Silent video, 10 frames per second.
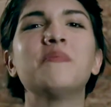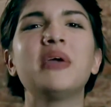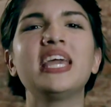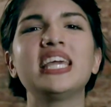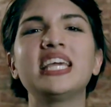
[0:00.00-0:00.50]

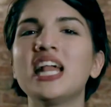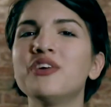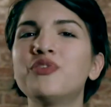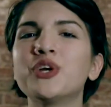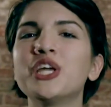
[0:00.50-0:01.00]
making
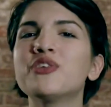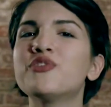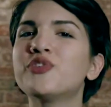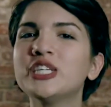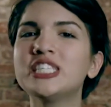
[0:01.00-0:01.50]
California the
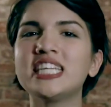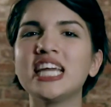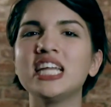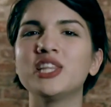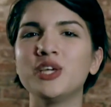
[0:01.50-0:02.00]
first
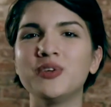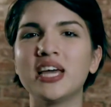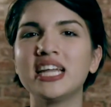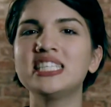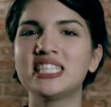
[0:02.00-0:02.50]
state in the
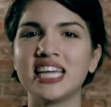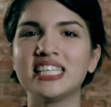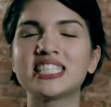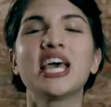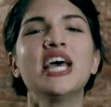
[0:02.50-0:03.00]
United States